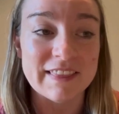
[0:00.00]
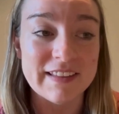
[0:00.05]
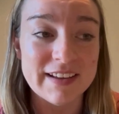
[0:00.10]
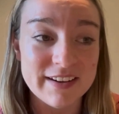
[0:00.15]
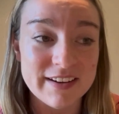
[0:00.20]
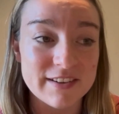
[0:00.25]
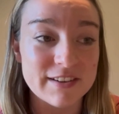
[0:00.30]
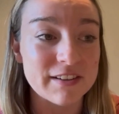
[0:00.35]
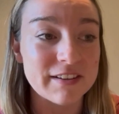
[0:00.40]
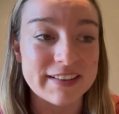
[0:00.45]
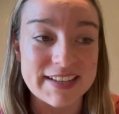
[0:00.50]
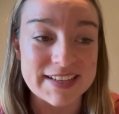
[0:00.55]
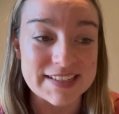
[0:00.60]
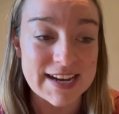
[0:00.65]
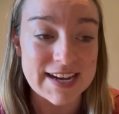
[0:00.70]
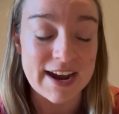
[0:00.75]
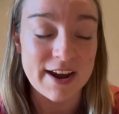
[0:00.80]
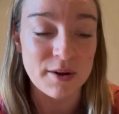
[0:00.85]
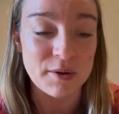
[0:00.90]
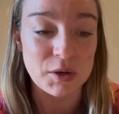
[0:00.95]

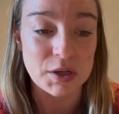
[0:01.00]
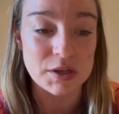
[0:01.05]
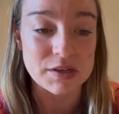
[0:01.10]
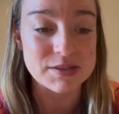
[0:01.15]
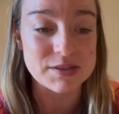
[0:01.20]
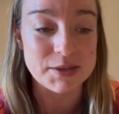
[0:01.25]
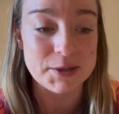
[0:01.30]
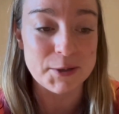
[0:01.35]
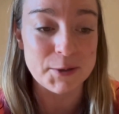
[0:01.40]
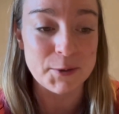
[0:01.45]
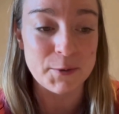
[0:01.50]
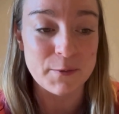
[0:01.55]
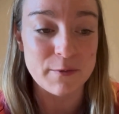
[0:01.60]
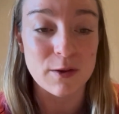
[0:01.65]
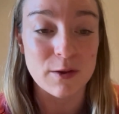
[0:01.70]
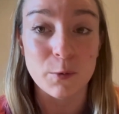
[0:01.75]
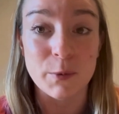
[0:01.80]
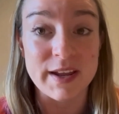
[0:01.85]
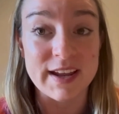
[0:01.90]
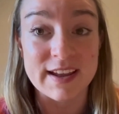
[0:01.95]
literally down
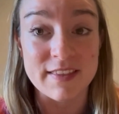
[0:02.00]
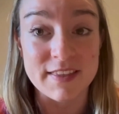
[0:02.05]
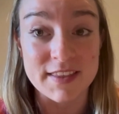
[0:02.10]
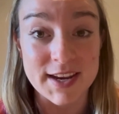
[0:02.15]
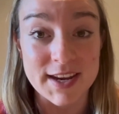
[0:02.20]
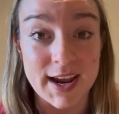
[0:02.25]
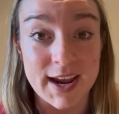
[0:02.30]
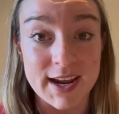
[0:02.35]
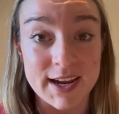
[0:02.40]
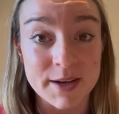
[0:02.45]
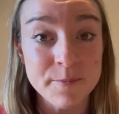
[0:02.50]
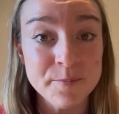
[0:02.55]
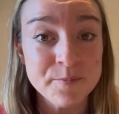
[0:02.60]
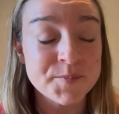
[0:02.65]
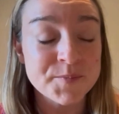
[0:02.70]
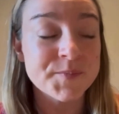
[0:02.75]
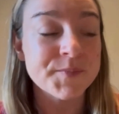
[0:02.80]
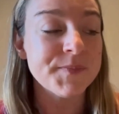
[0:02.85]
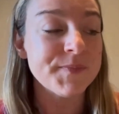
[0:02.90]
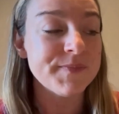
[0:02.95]
to the week and the
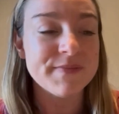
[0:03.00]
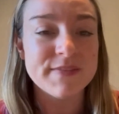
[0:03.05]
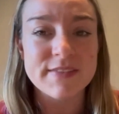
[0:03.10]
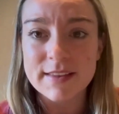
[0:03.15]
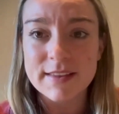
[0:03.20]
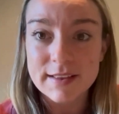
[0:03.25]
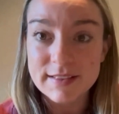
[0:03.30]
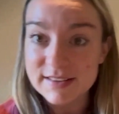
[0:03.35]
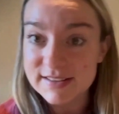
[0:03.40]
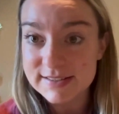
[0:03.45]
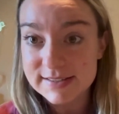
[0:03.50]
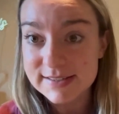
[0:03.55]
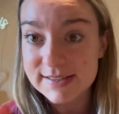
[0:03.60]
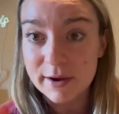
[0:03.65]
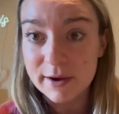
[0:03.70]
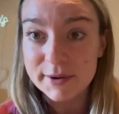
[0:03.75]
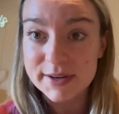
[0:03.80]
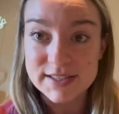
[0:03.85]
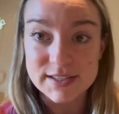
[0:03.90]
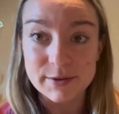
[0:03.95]
day,
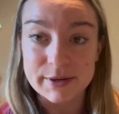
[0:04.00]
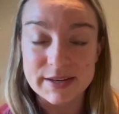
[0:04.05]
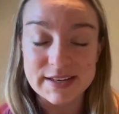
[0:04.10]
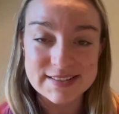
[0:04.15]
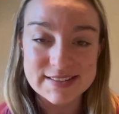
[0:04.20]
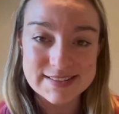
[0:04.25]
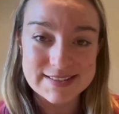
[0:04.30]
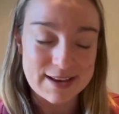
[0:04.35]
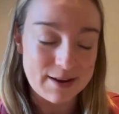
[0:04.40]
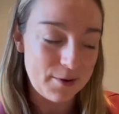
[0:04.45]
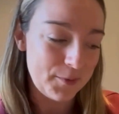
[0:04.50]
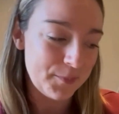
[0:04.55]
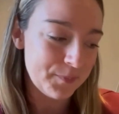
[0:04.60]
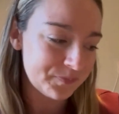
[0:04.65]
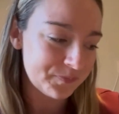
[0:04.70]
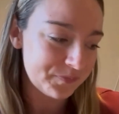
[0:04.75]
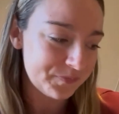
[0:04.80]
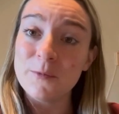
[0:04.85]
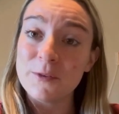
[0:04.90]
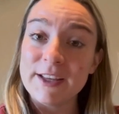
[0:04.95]
this is how I do it.
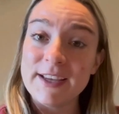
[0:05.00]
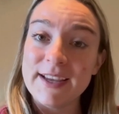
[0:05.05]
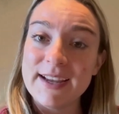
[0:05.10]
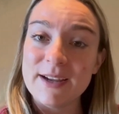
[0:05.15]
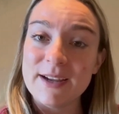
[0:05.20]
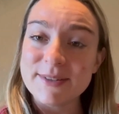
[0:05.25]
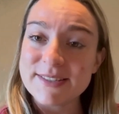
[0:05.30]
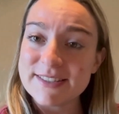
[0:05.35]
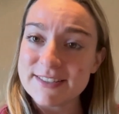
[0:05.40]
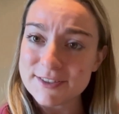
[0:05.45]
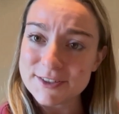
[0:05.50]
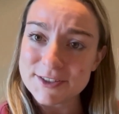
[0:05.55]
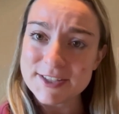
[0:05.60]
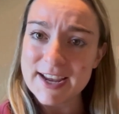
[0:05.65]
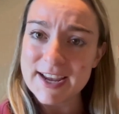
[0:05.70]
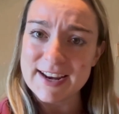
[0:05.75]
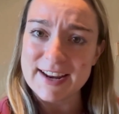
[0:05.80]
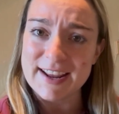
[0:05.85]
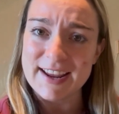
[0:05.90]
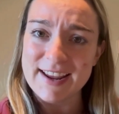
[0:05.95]
So hopefully it was
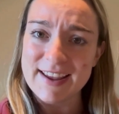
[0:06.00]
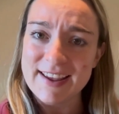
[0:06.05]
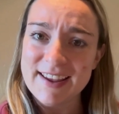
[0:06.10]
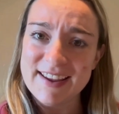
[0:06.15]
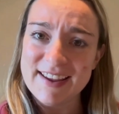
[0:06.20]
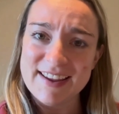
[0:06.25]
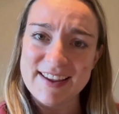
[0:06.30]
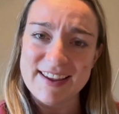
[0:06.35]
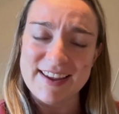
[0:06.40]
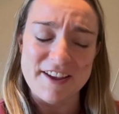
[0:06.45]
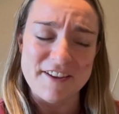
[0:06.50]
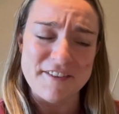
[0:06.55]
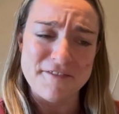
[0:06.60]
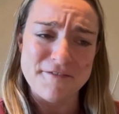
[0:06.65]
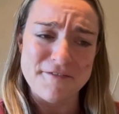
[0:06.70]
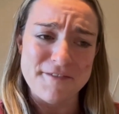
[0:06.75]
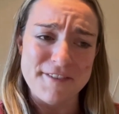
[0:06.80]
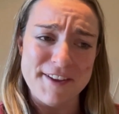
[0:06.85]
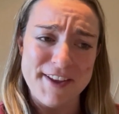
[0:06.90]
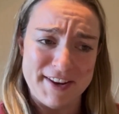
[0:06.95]
entertaining,
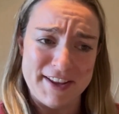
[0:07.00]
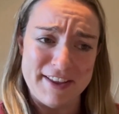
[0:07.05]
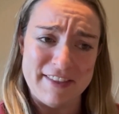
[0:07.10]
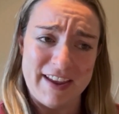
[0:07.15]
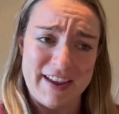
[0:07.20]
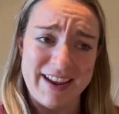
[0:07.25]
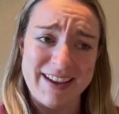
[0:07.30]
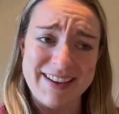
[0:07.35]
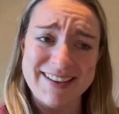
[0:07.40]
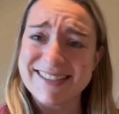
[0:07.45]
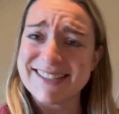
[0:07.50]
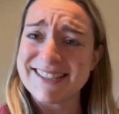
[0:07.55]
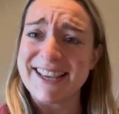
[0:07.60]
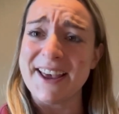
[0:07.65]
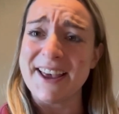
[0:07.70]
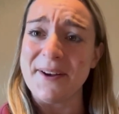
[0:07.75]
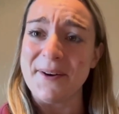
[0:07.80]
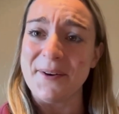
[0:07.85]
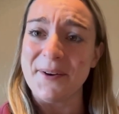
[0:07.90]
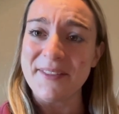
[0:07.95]
if anything.
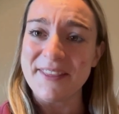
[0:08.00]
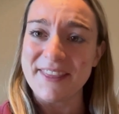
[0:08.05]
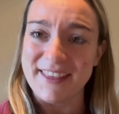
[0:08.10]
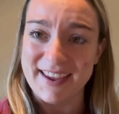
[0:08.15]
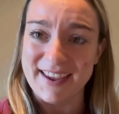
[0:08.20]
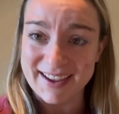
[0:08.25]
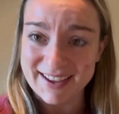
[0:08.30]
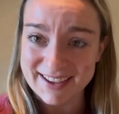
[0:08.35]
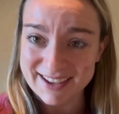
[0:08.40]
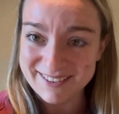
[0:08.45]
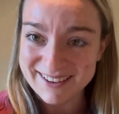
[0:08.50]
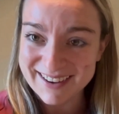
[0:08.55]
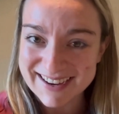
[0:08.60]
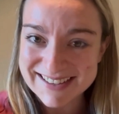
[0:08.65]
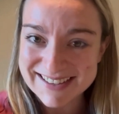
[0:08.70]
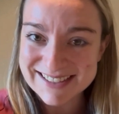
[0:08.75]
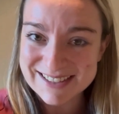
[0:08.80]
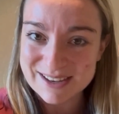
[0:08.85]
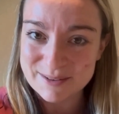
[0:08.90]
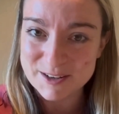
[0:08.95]
So thank
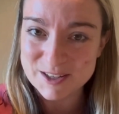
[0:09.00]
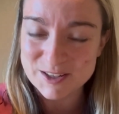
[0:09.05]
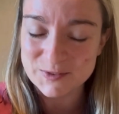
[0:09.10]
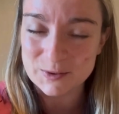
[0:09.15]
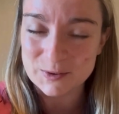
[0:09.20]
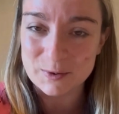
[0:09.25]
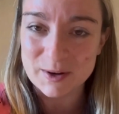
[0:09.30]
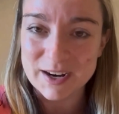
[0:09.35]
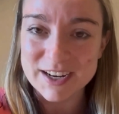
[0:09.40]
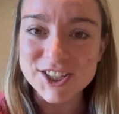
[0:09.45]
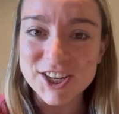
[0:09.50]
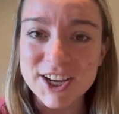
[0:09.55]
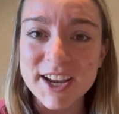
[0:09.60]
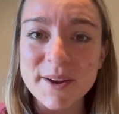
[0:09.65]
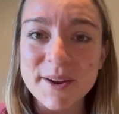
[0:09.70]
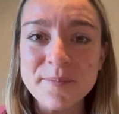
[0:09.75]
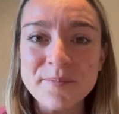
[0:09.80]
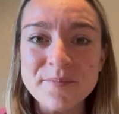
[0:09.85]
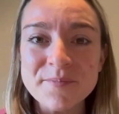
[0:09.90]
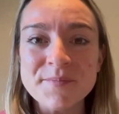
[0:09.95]
you guys so much for
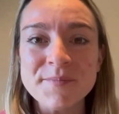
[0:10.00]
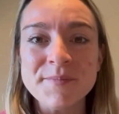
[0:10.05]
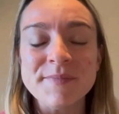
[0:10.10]
watching.